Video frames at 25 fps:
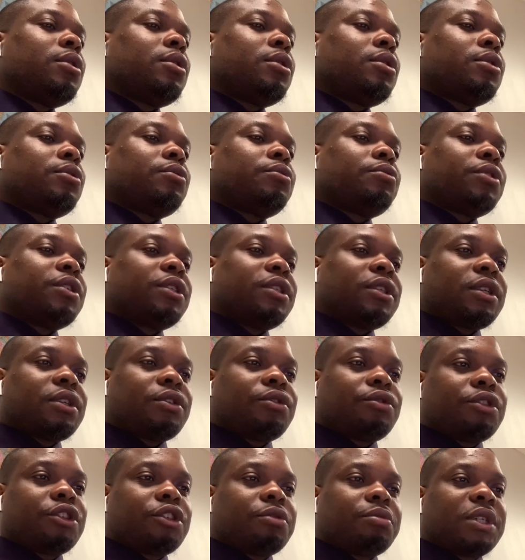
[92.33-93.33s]
a risk
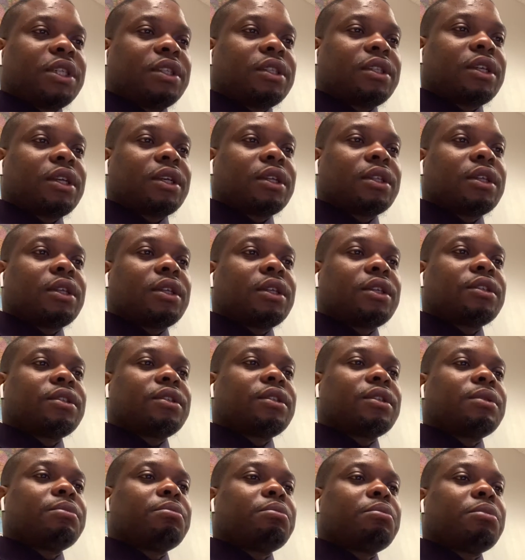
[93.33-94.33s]
treatment technique is
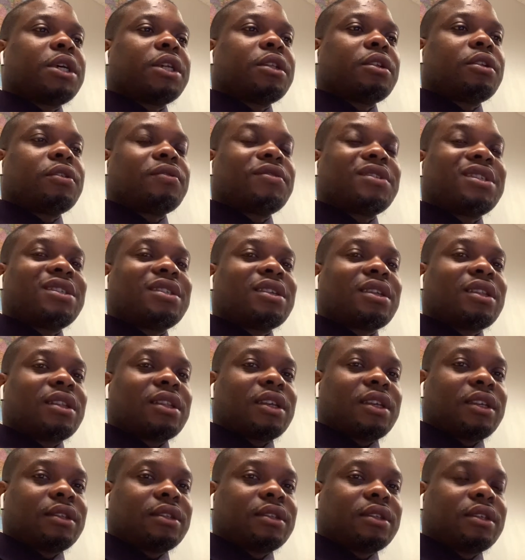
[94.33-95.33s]
the method of
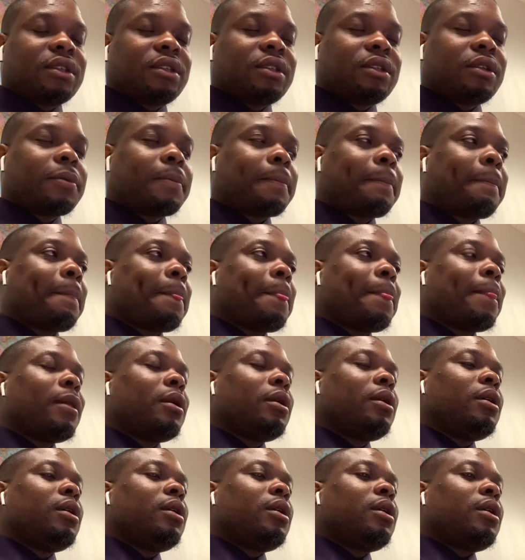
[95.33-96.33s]
selecting,
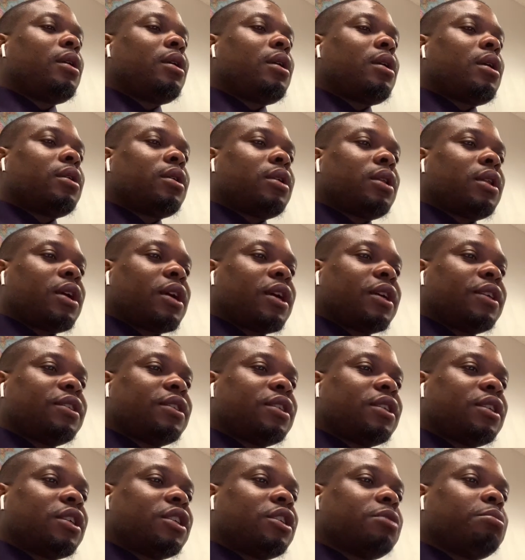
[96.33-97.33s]

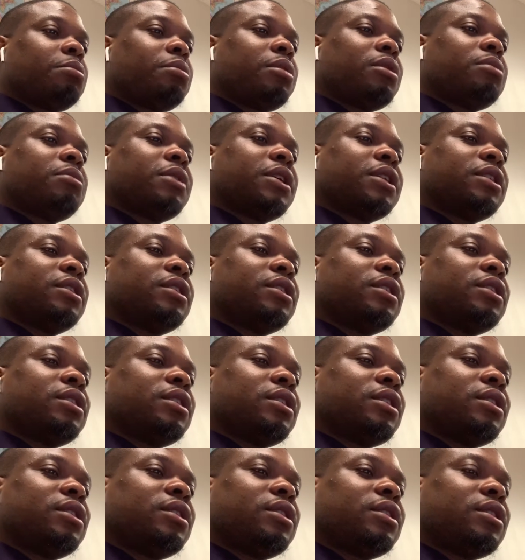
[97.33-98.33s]
analyzing, and
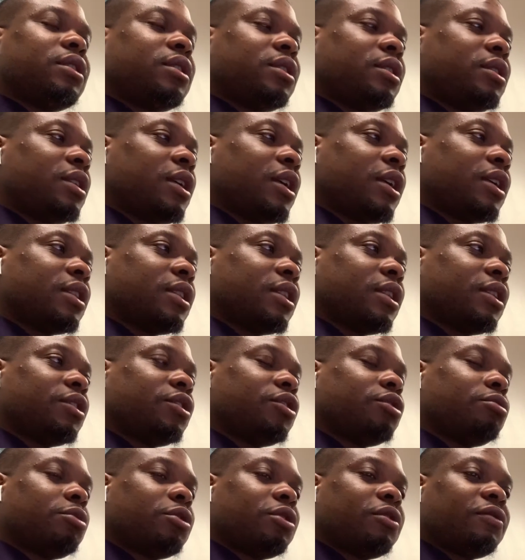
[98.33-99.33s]
implementing techniques
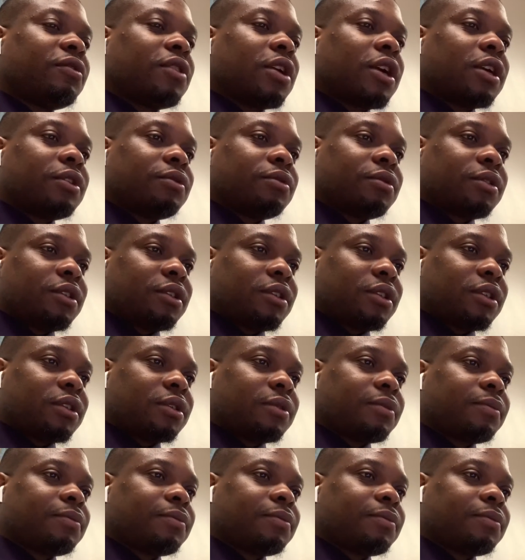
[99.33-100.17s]
to modify the risk.